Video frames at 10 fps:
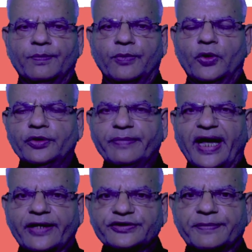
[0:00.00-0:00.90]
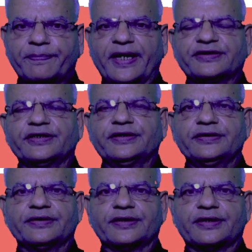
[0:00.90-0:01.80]
Bone marrow
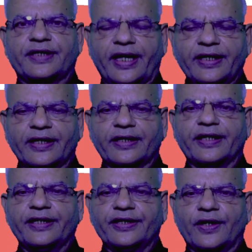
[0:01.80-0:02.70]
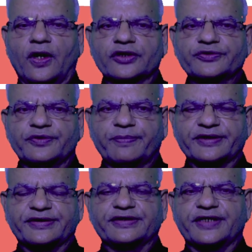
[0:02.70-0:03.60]
suppression can occur in dogs with
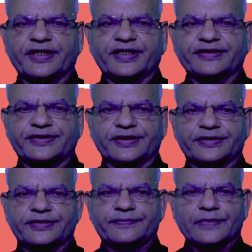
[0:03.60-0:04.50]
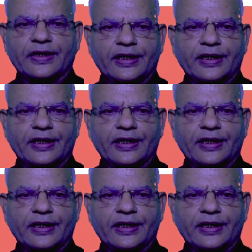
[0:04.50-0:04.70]
persistent estrus.